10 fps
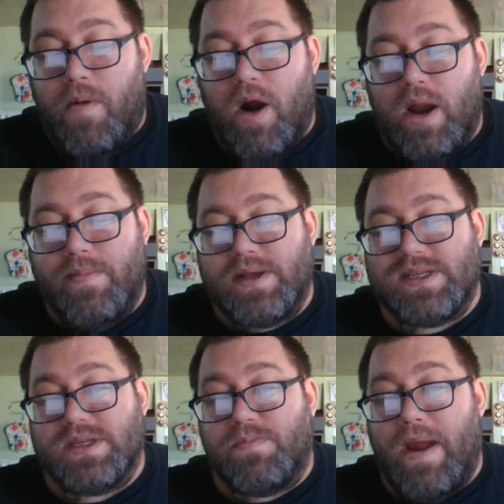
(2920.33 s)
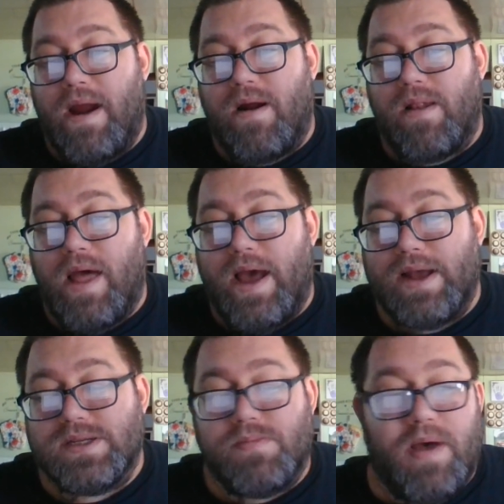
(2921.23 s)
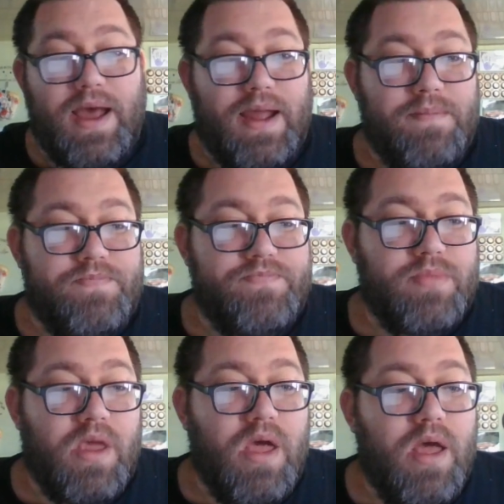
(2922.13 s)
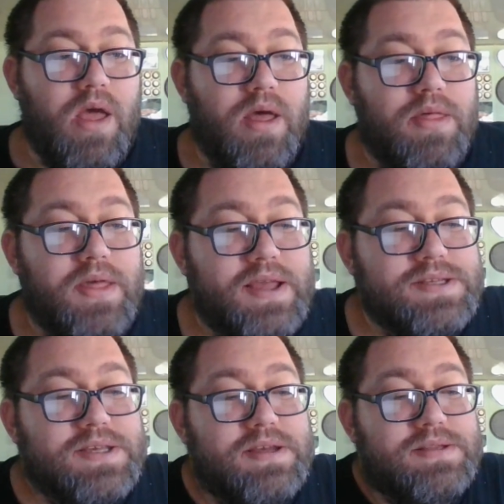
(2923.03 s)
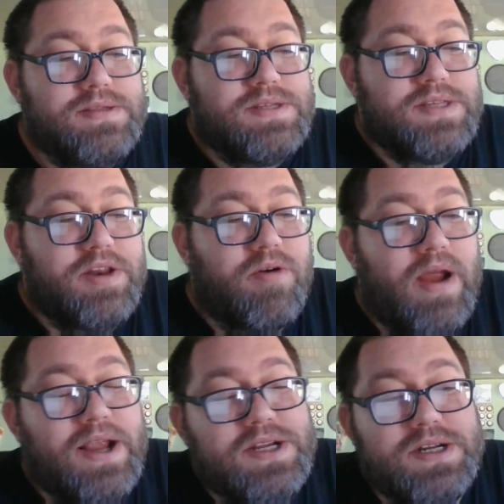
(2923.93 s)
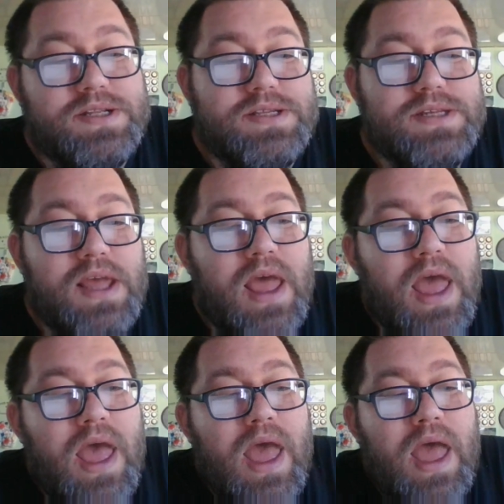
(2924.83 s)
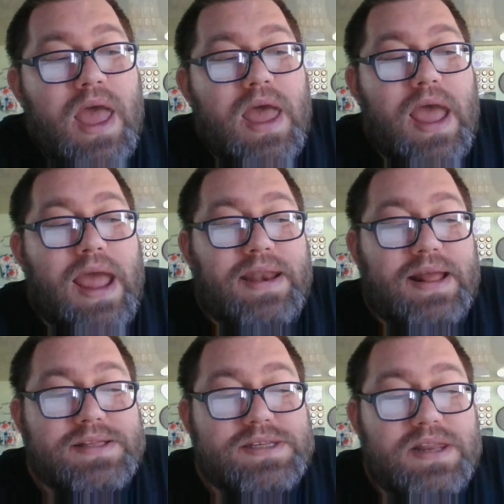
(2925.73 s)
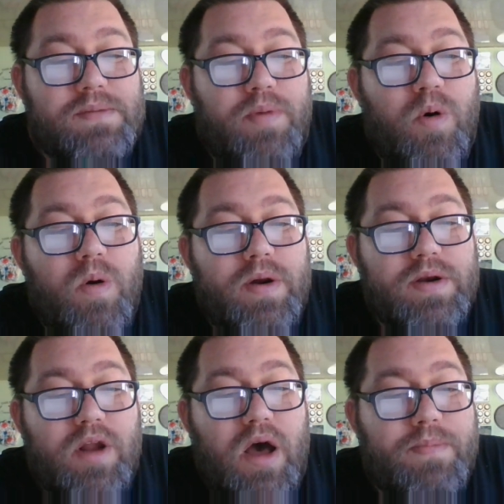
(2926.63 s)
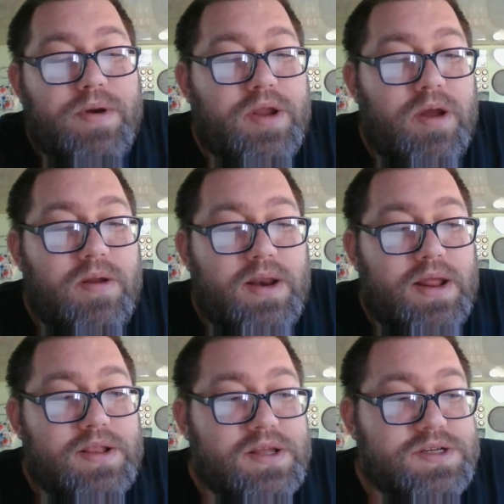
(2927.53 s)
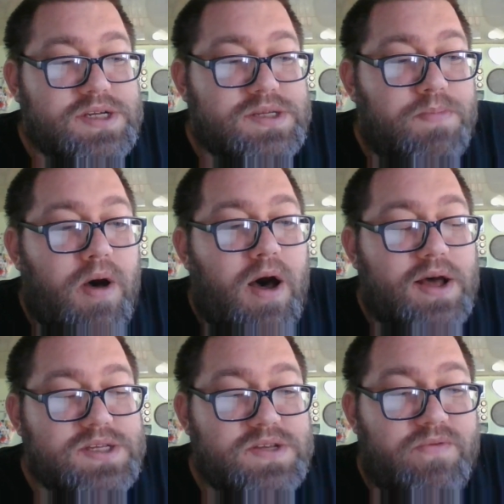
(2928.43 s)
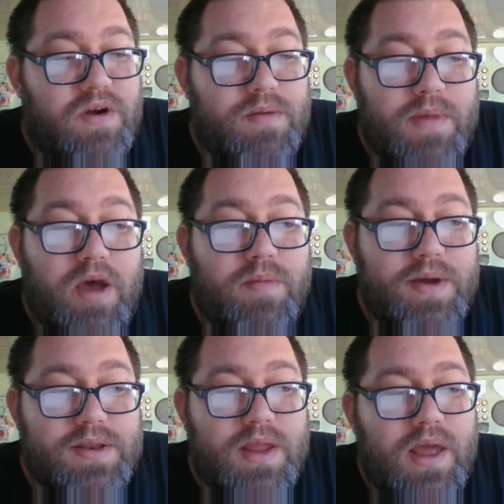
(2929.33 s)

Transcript: Barnabas is paralyzed by these considerations, and it's an important opportunity to just pause for a moment.